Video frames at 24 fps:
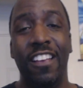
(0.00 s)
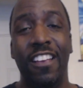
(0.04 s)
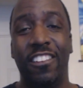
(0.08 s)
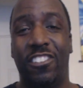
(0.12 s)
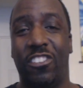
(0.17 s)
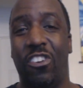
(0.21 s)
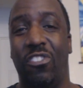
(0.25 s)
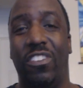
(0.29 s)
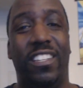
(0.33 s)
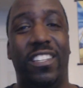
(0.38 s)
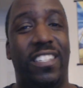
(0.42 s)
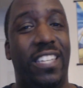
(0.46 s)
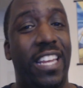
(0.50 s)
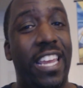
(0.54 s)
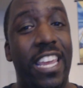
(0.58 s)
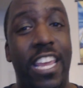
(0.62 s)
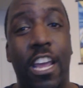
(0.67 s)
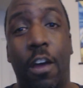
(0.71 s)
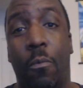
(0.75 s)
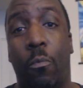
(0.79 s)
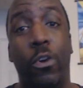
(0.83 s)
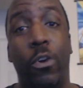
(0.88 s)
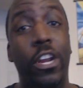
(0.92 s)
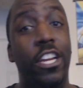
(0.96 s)
So to see
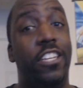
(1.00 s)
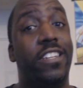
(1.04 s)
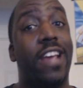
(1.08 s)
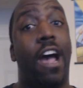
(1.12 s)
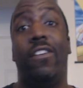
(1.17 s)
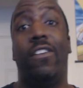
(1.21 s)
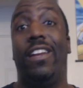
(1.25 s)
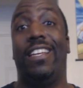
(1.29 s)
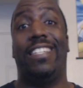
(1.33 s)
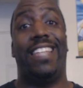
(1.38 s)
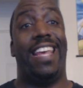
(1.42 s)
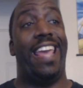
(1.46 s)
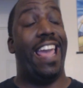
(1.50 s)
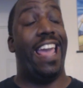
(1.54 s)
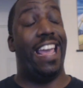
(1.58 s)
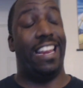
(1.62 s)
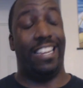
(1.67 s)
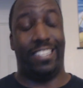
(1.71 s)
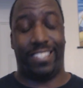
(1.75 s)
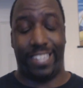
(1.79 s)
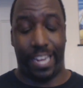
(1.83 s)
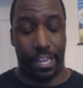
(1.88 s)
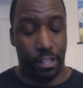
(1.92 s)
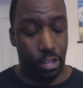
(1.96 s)
him reach out his hand
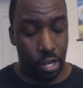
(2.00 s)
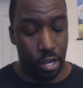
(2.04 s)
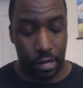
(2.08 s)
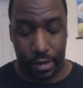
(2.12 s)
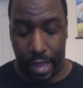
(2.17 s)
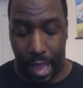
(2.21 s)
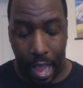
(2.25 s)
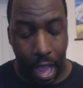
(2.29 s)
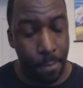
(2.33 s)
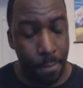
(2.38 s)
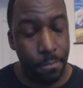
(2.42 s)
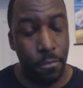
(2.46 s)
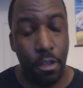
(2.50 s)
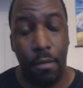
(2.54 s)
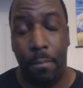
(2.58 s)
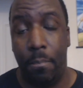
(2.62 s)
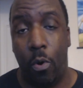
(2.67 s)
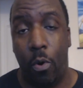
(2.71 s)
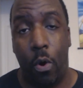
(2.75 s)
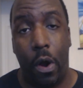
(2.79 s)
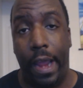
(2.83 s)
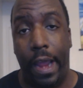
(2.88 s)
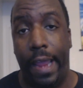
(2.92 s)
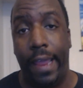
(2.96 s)
and say, look, I'm your
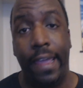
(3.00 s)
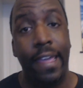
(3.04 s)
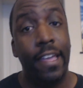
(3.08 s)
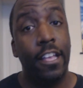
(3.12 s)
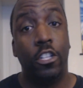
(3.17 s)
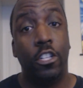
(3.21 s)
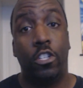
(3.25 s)
boy.